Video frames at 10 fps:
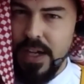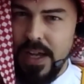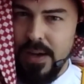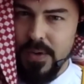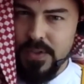
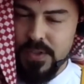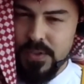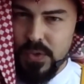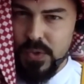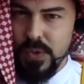I want you
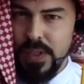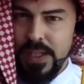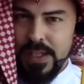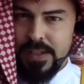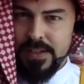to
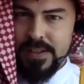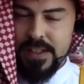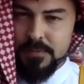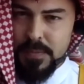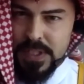
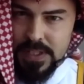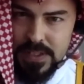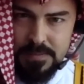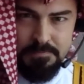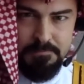give
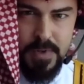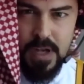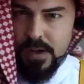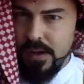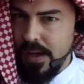me
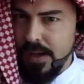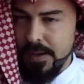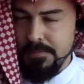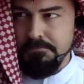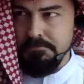
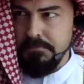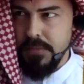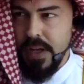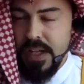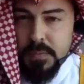
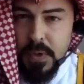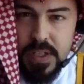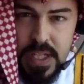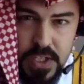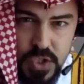an
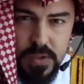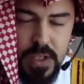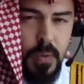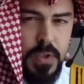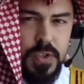explanation.
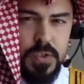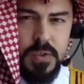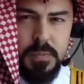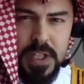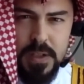I want you
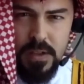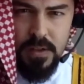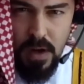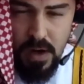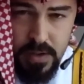to make
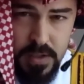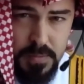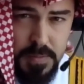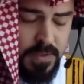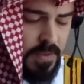an
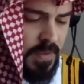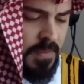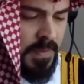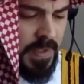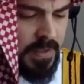argument
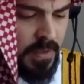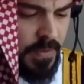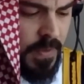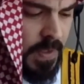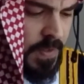in your
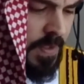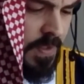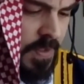thesis.